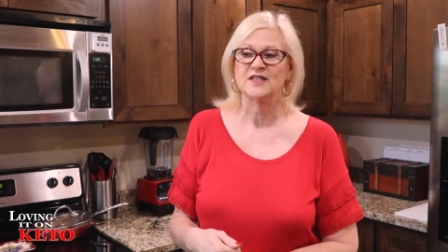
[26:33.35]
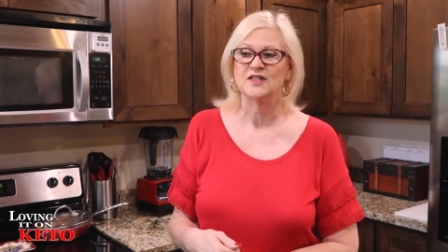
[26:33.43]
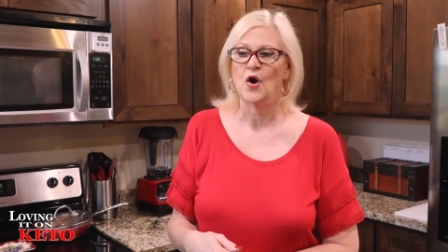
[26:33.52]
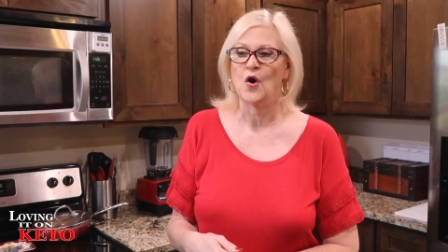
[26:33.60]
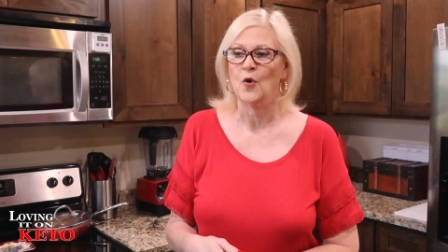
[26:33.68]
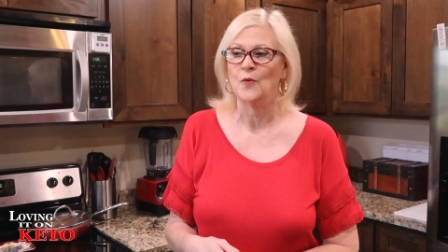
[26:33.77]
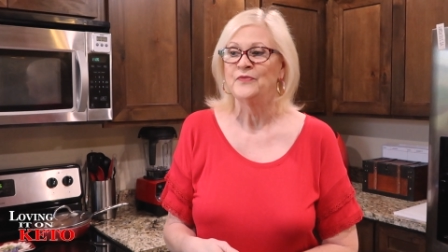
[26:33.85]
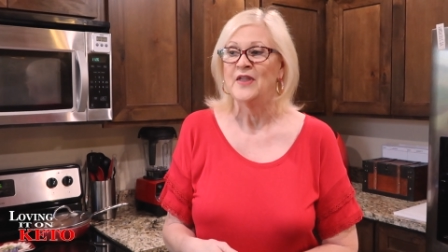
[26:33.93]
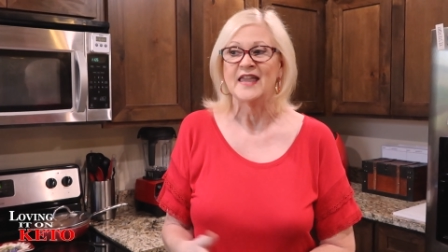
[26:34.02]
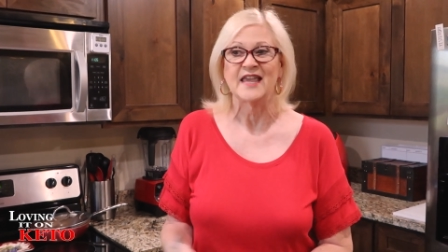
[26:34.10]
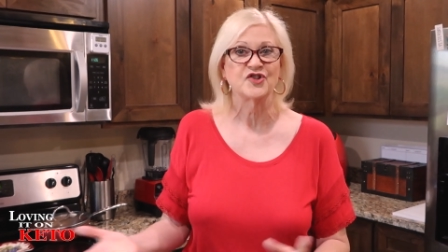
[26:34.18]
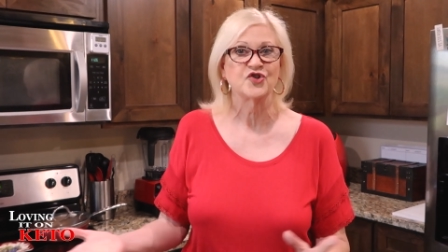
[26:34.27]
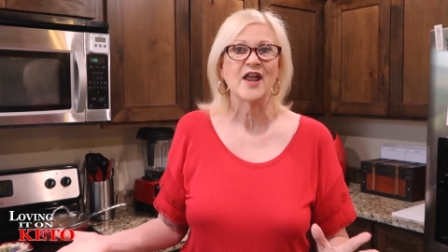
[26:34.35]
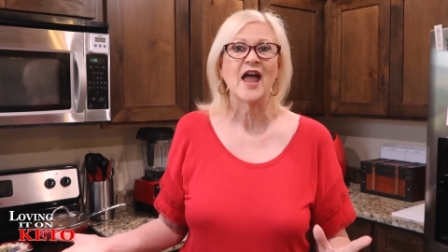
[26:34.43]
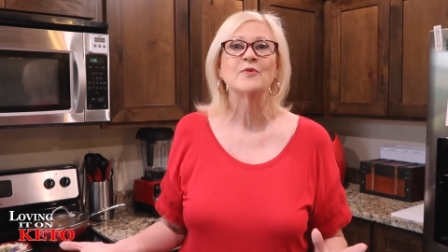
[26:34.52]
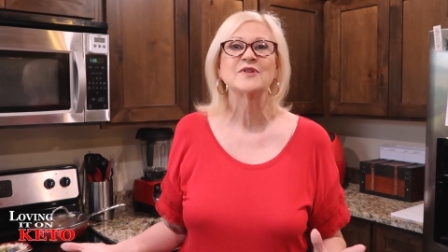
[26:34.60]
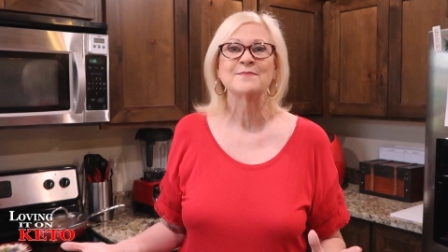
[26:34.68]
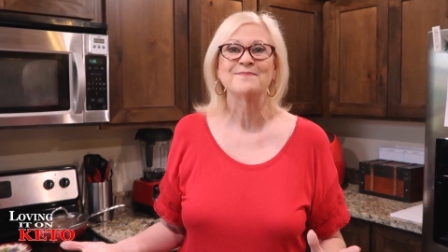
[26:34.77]
So yesterday
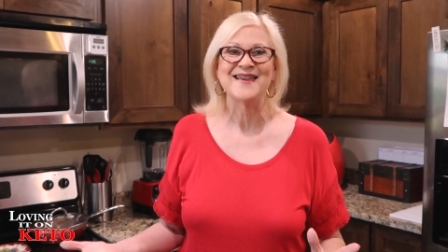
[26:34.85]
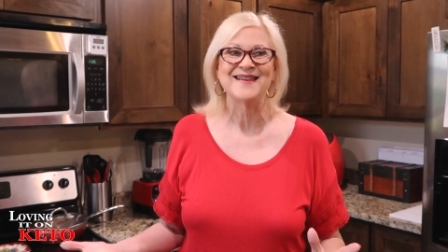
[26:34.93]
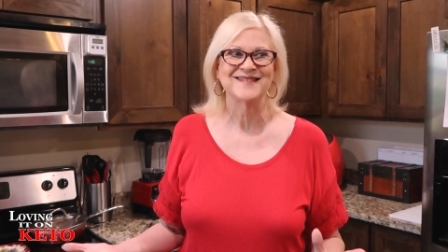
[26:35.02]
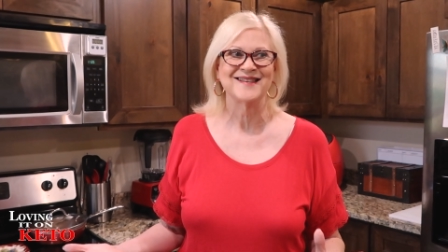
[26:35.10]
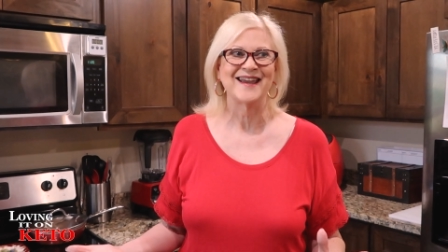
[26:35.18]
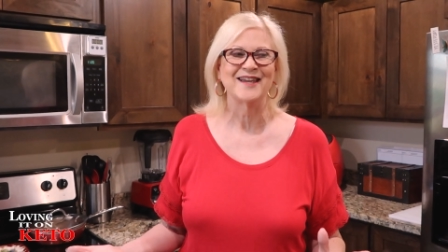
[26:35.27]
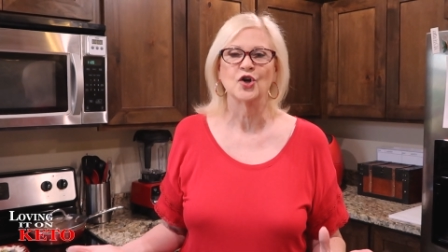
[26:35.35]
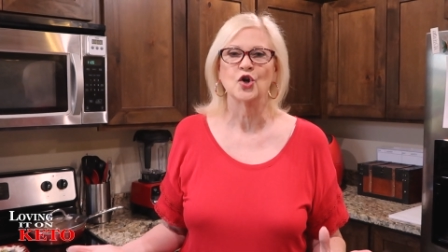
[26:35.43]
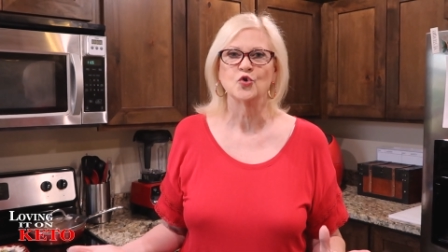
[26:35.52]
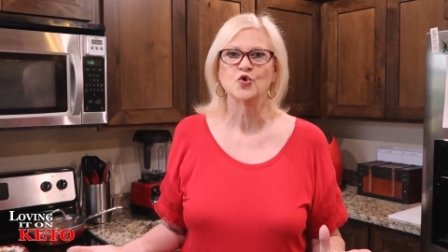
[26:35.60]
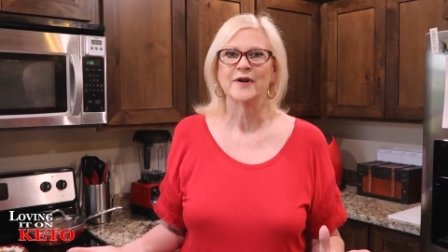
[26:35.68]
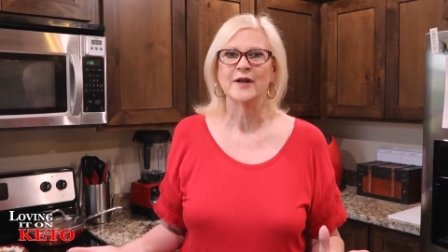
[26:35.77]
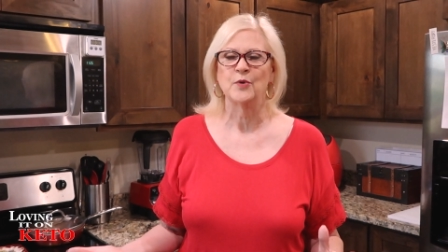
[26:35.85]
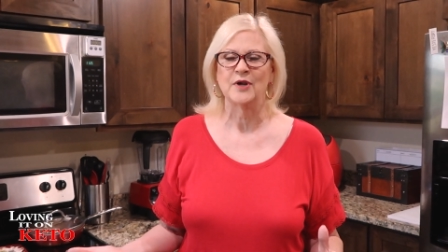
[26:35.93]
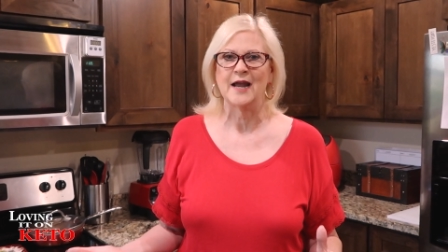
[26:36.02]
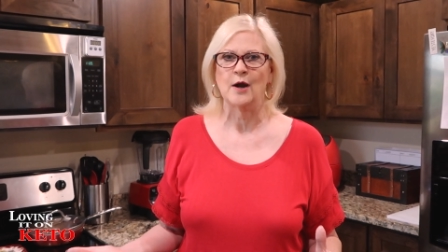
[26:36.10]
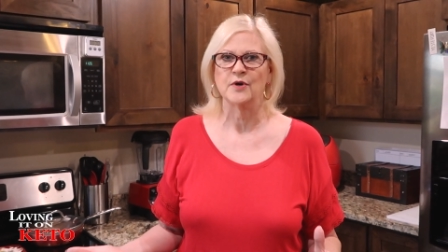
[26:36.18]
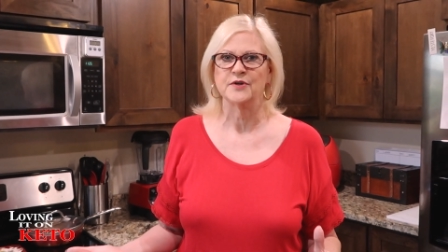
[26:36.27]
I was amazed that I could go
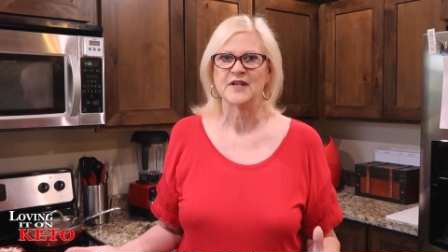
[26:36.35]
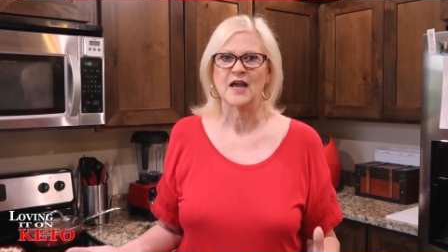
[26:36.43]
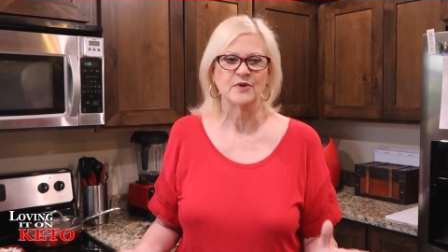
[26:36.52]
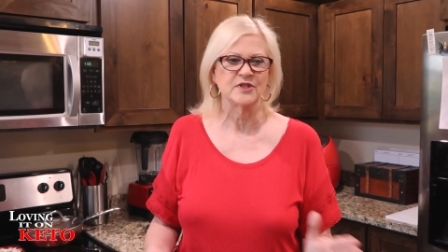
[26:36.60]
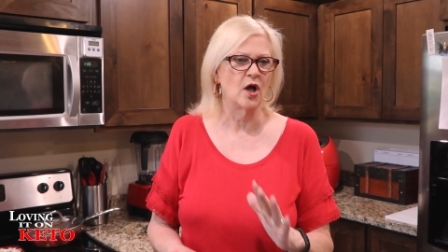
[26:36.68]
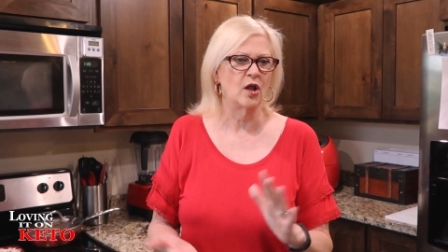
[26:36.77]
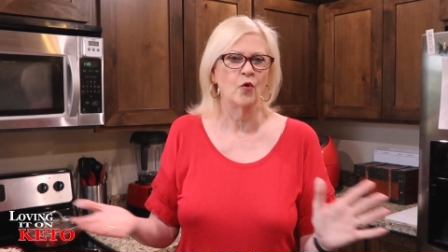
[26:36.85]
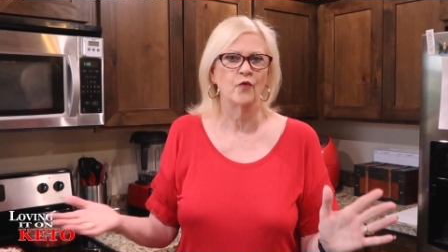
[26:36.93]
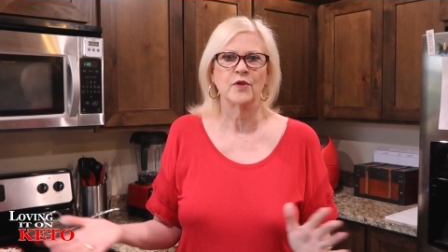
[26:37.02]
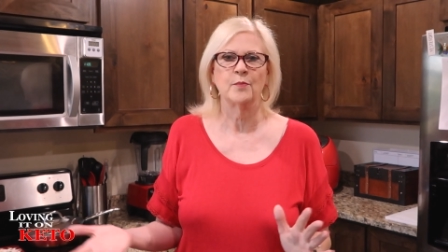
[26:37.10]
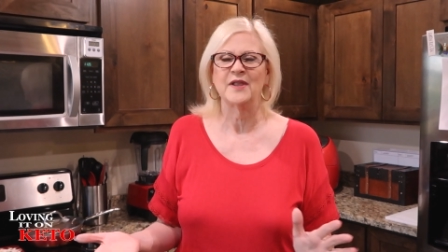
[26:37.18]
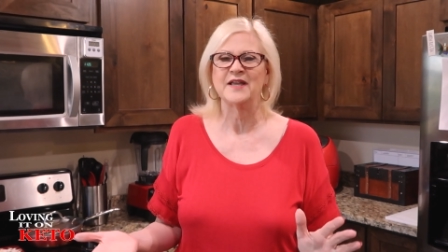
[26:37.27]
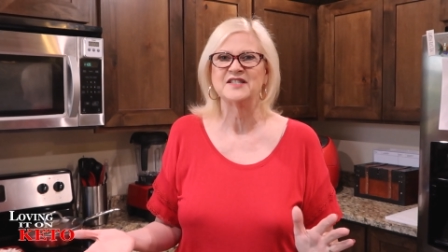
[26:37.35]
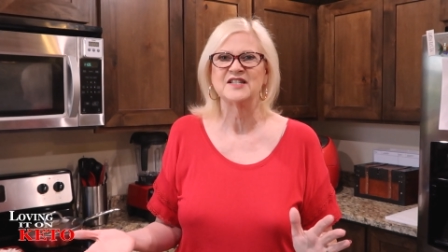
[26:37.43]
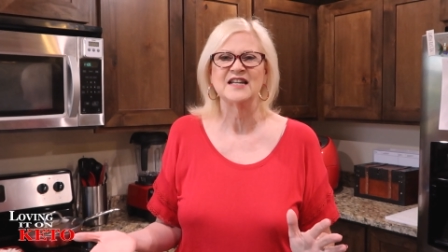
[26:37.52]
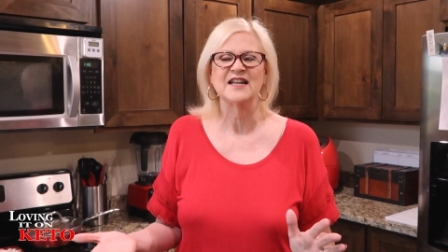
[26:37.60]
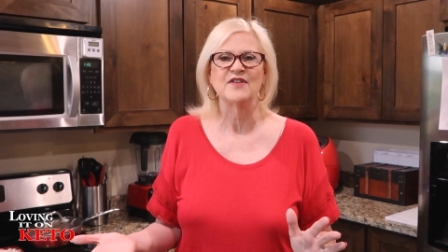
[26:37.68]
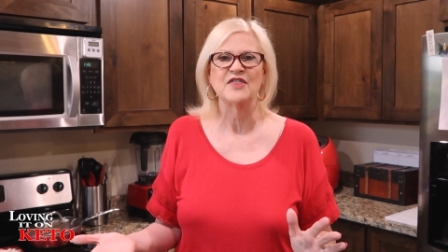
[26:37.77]
21 hours. I was all over the place,
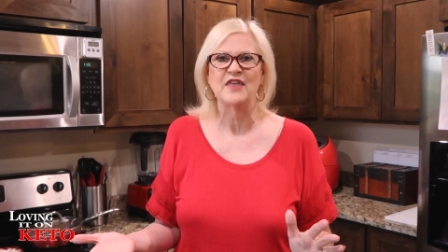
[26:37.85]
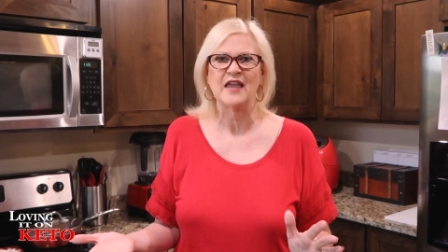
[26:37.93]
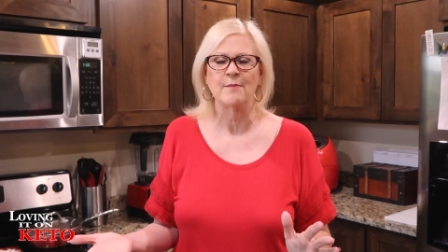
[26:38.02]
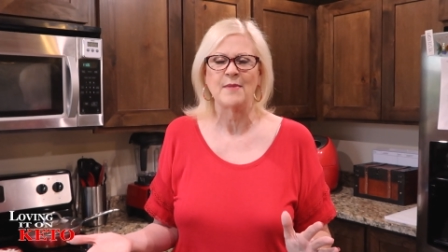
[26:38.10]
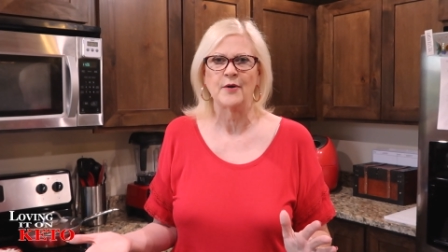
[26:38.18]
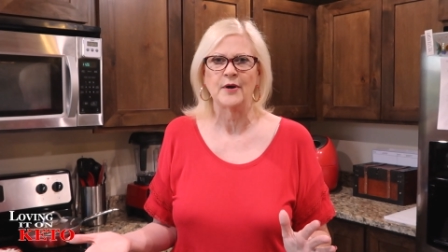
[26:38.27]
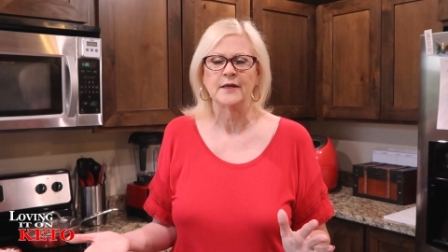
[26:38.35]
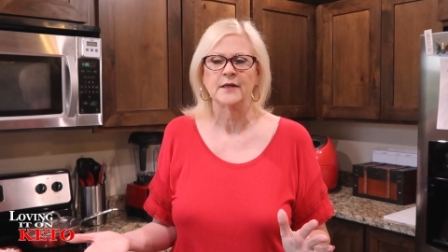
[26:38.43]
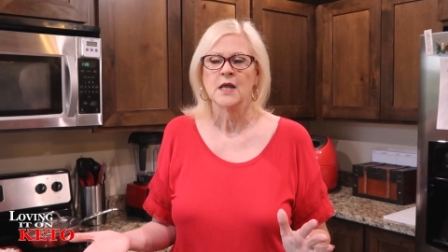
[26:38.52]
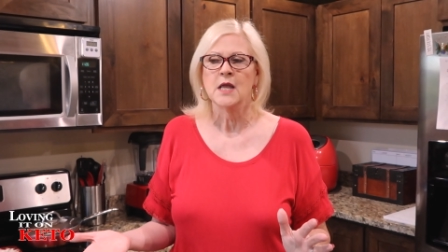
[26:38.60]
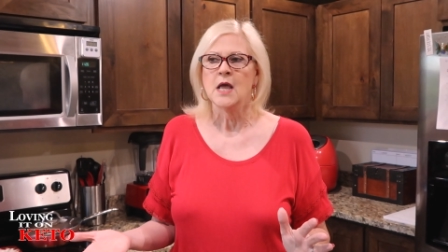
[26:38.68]
didn't even think about it.